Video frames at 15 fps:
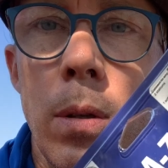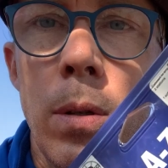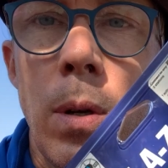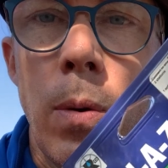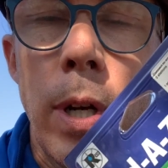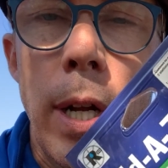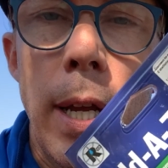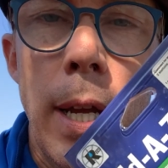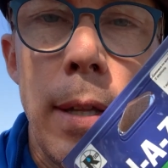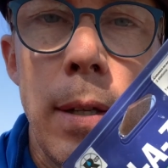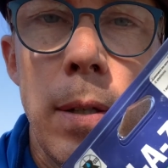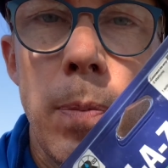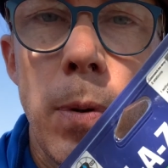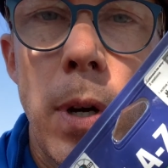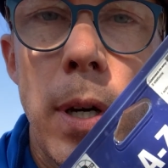So we're gonna add
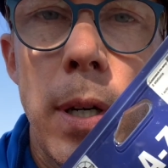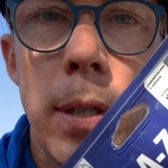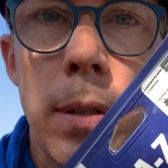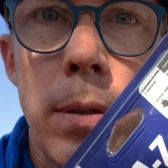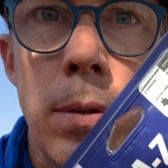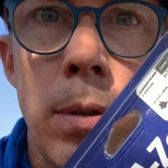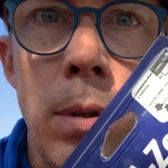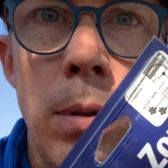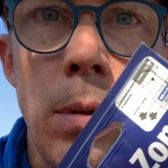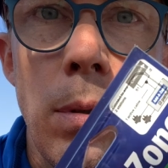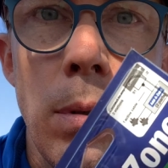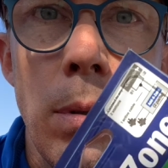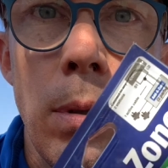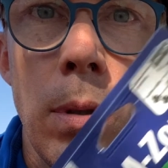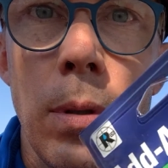this product
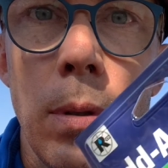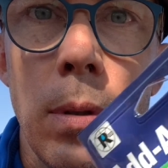to